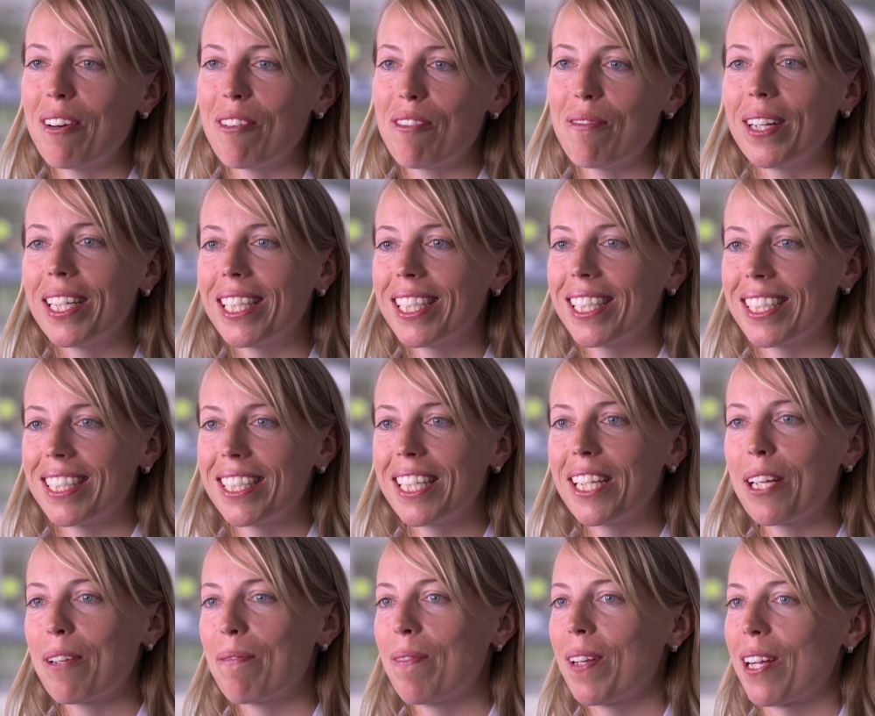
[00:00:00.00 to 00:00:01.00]
do I always have a
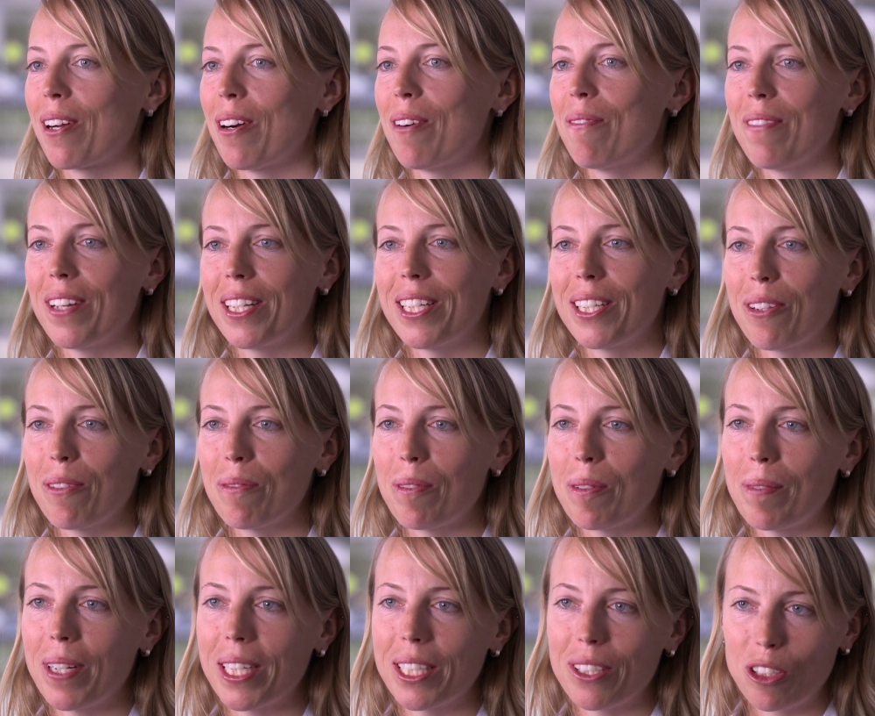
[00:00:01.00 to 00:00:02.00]
smile on my
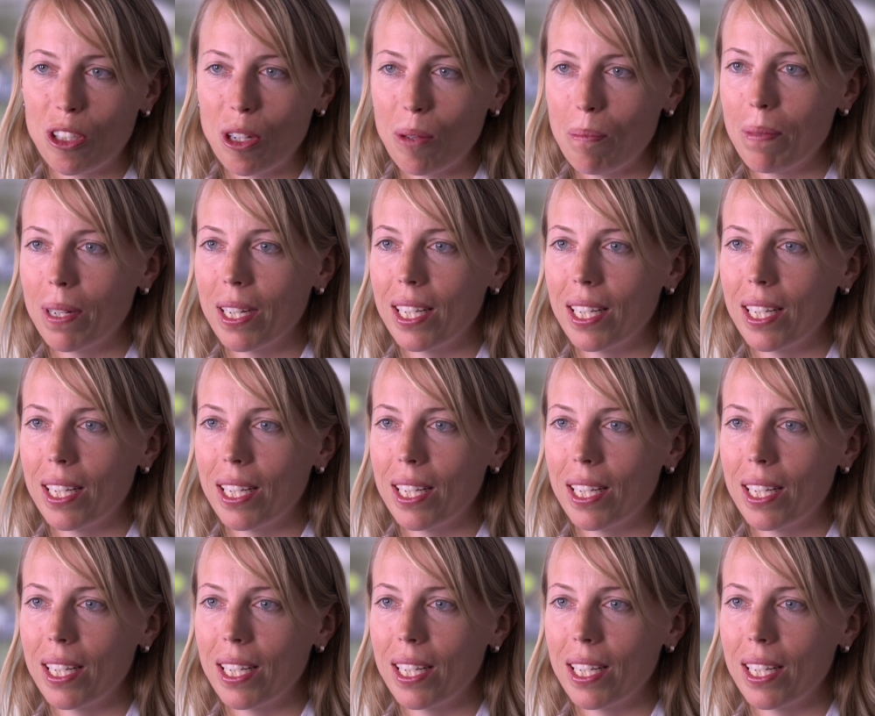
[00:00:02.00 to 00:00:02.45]
face when I talk